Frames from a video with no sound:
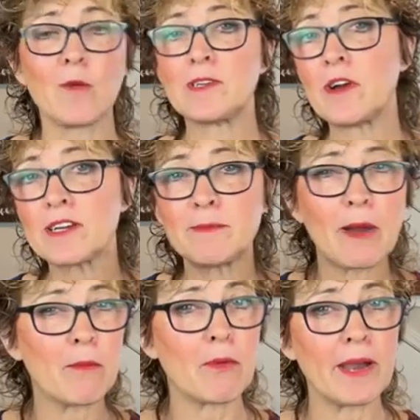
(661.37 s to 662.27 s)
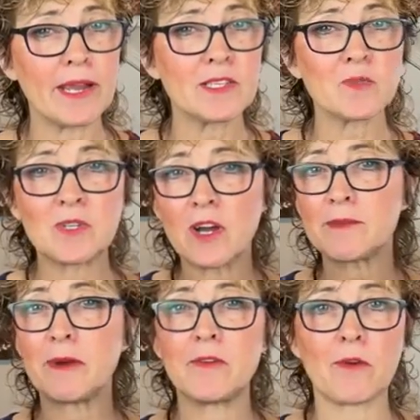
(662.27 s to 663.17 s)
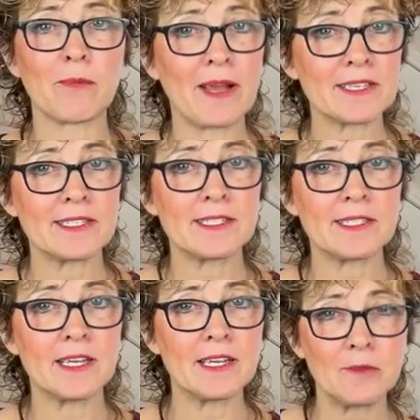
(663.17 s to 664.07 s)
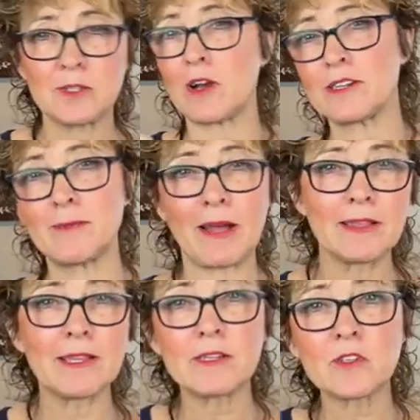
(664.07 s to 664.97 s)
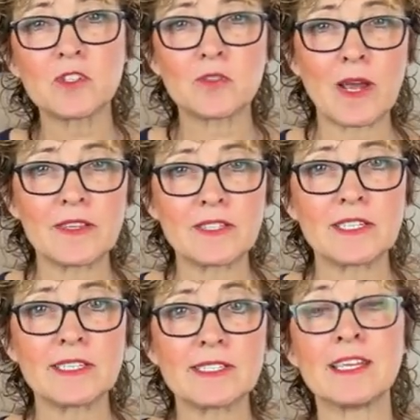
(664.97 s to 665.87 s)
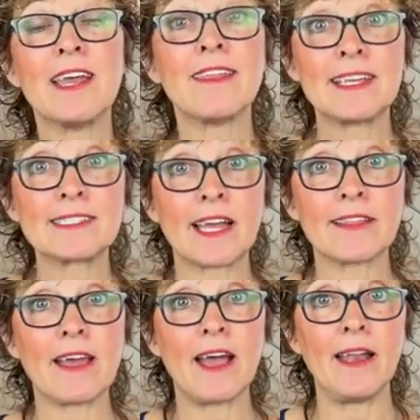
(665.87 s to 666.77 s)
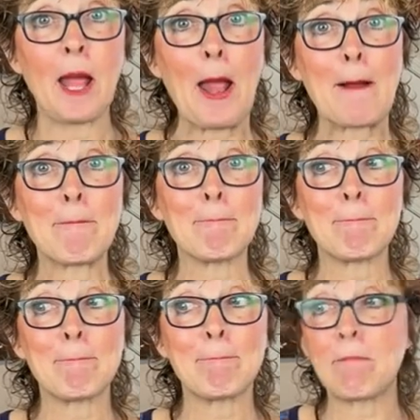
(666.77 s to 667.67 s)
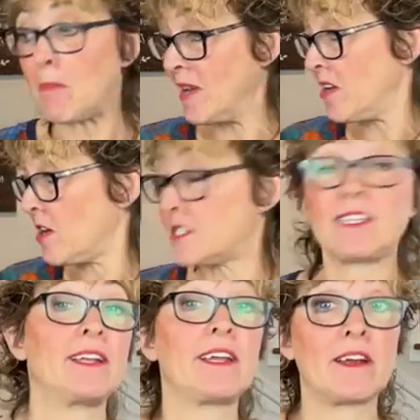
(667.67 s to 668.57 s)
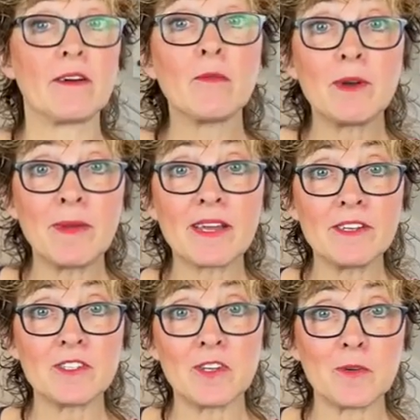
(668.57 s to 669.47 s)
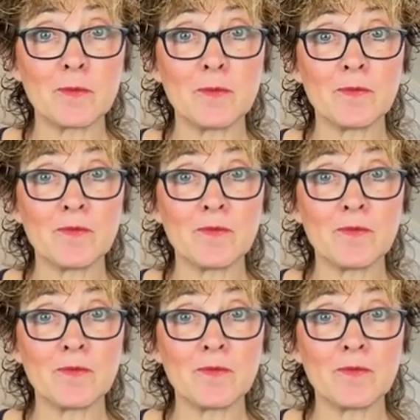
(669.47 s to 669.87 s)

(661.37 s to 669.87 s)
We talked about brains, we talked about neuroplasticity, we talked about little stresses, things like that. But my dog's sitting here. What am I gonna do?